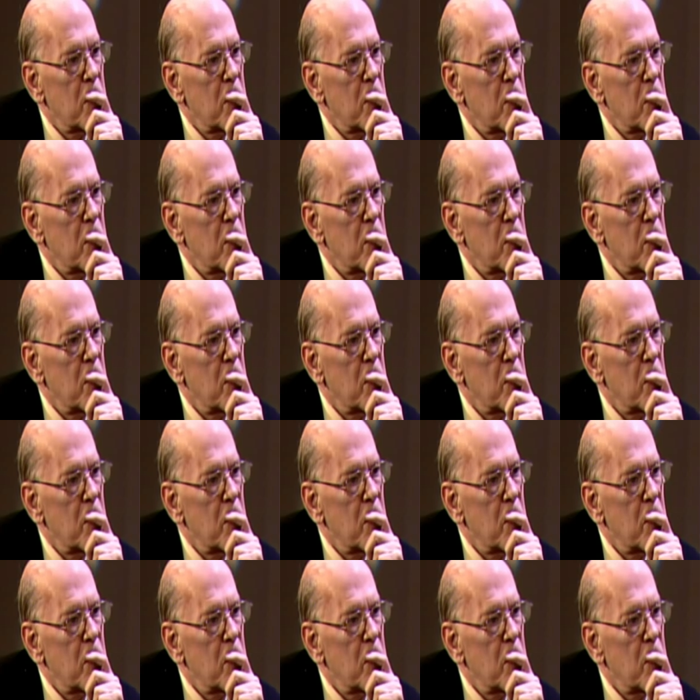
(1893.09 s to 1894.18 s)

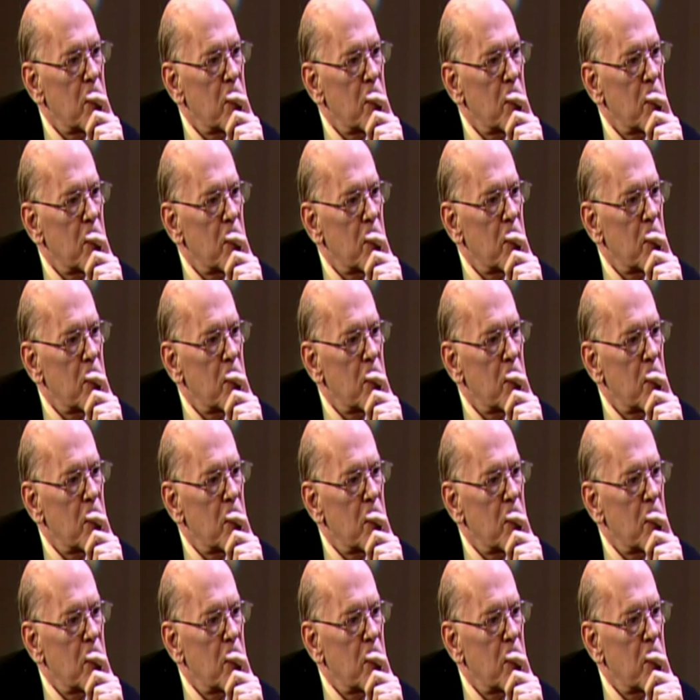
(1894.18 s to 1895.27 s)

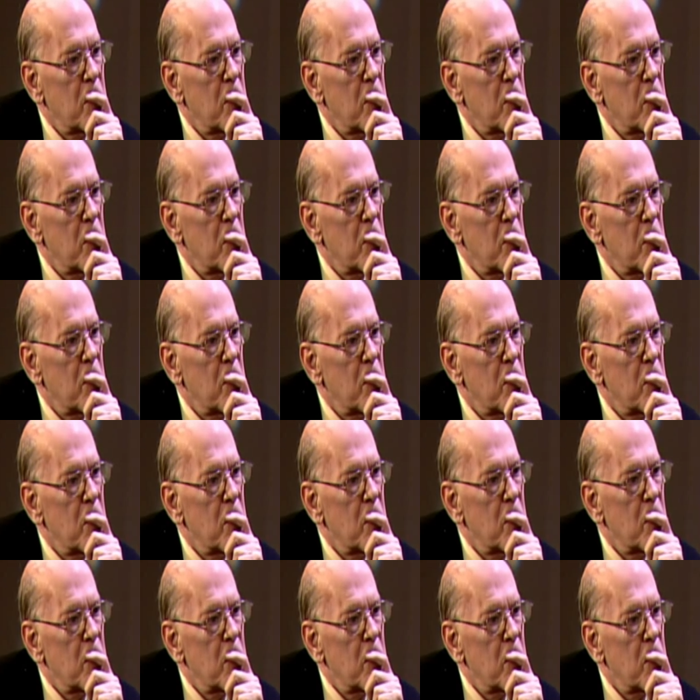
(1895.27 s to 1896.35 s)

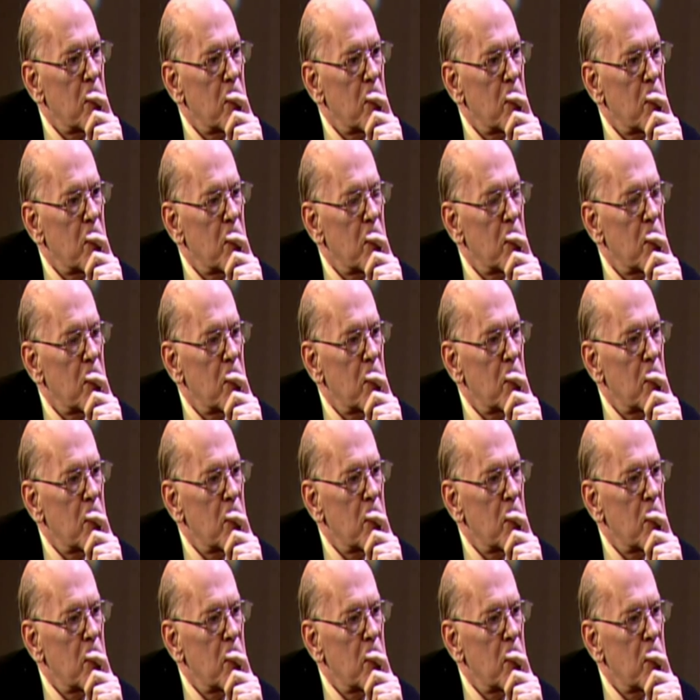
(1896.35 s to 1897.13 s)
[no speech]